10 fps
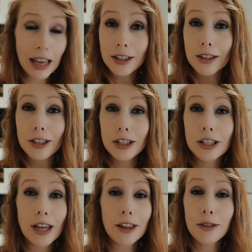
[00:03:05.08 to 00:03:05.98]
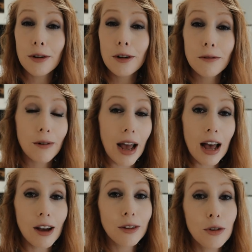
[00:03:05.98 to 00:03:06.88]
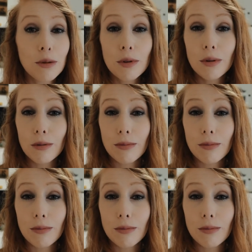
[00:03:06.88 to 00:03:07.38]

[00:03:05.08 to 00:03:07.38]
So just to get through for our normal